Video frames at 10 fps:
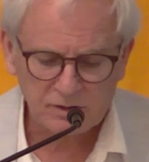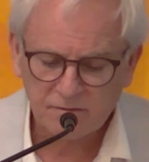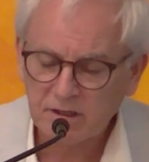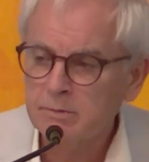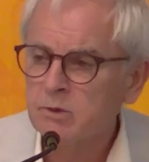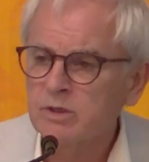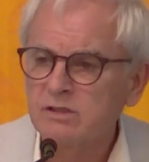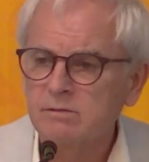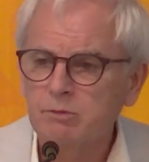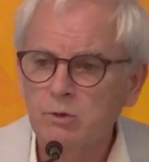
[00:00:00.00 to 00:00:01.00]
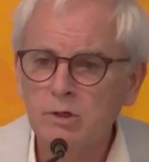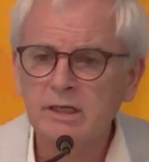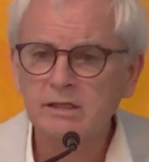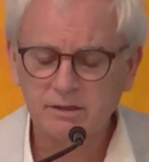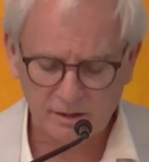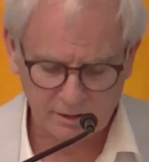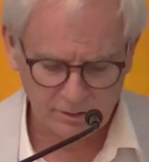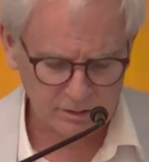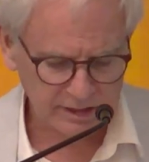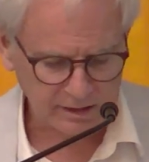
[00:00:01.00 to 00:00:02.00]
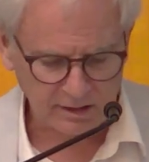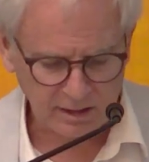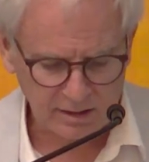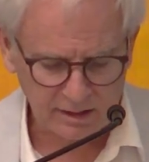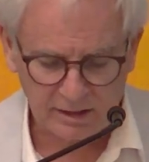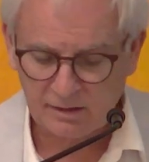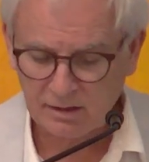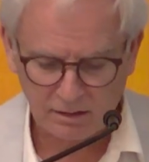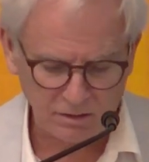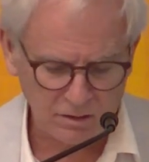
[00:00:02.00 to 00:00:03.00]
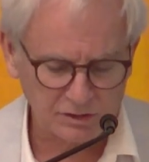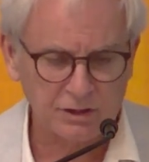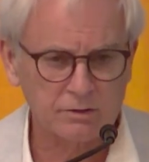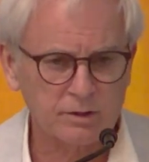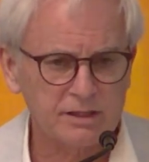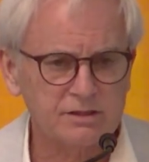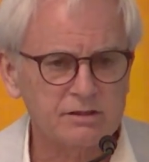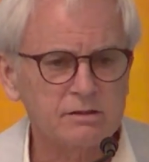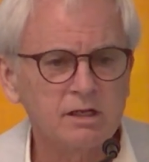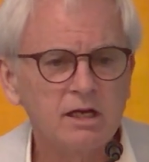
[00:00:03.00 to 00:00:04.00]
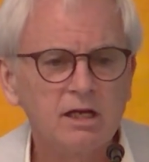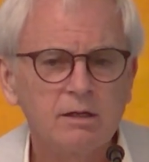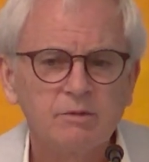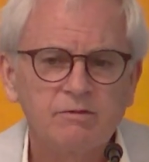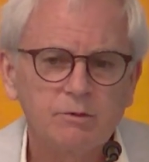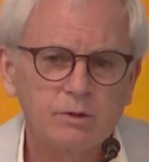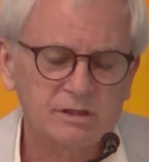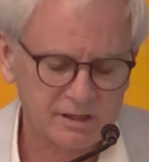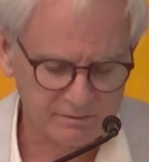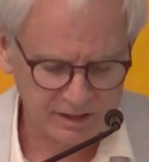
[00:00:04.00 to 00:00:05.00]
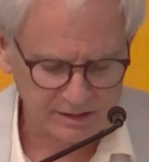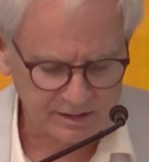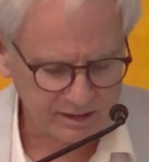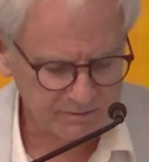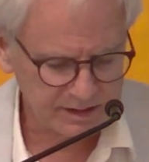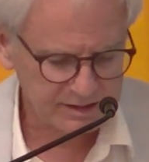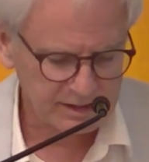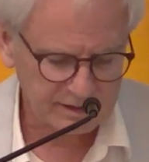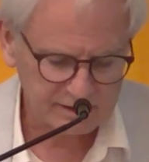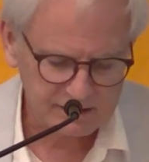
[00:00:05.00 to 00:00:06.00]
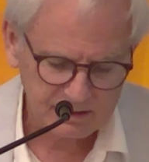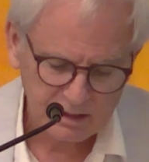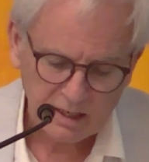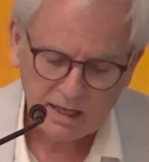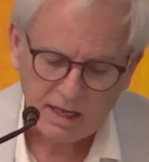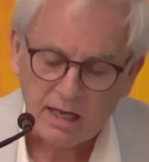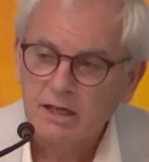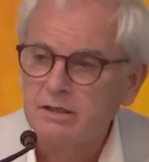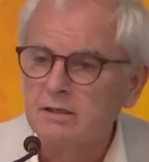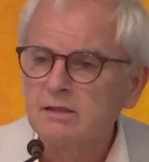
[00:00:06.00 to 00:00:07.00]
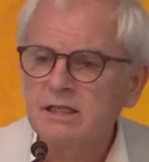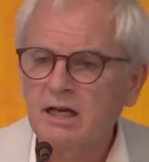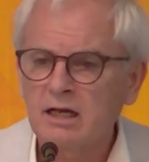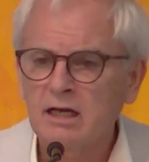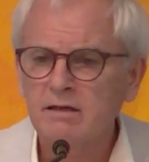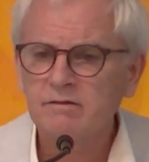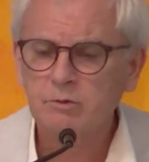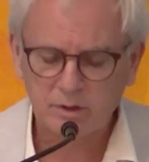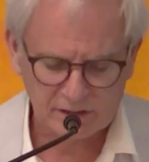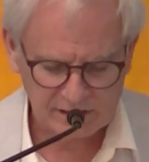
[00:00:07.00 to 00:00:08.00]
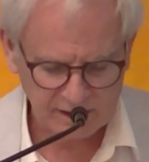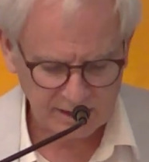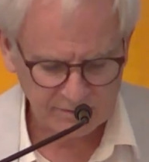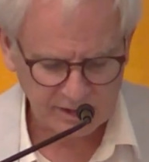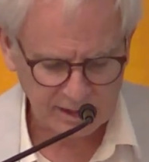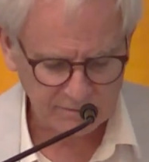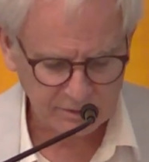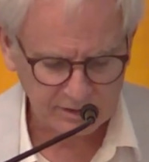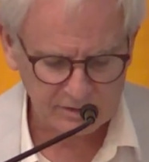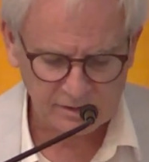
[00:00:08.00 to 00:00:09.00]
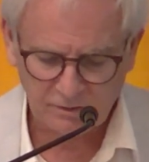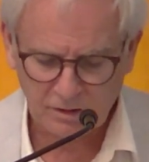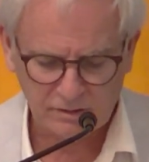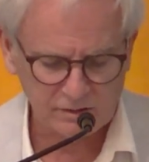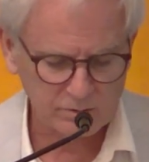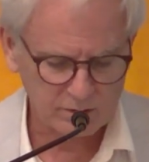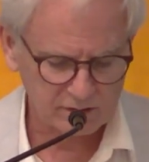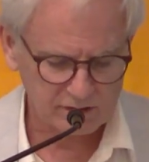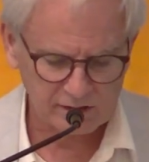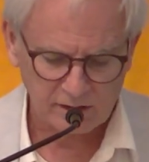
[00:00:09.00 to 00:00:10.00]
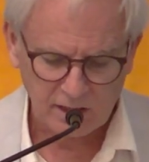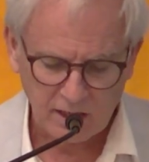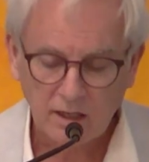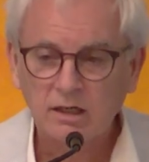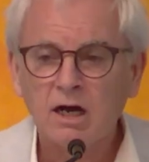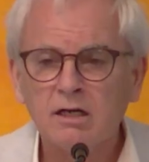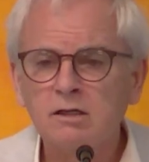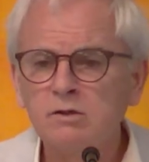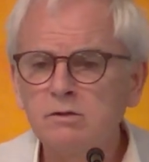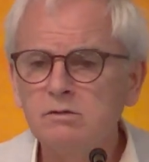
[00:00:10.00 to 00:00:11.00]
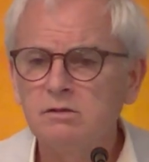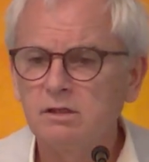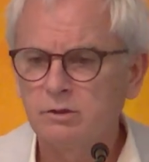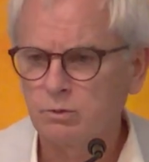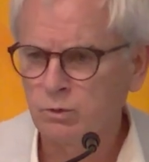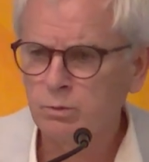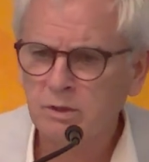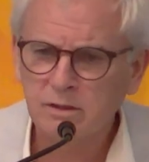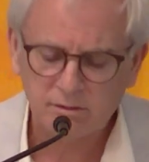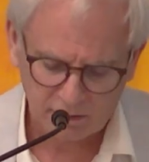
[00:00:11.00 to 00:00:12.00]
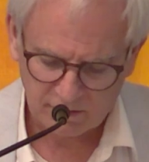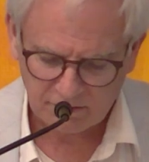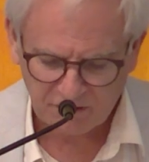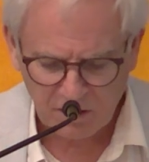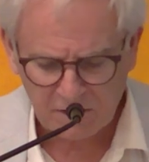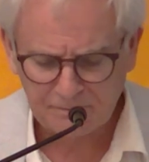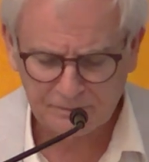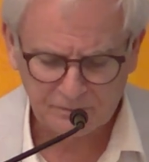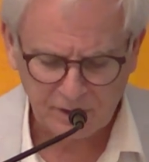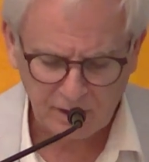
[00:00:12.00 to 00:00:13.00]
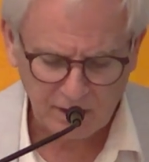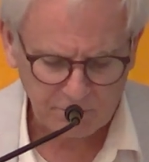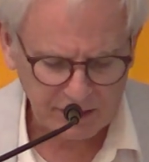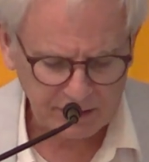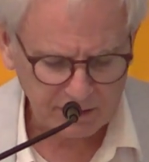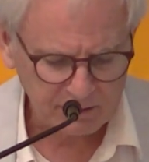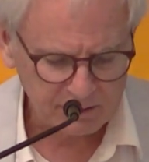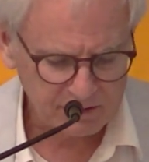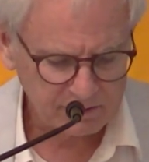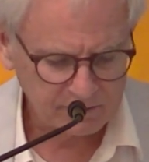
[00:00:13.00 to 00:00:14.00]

of immigrants pouring into the 13 colonies in the long generation before 1776. Nearly half were enslaved Africans of all sorts: Congo, Yoruba, Fon, many others.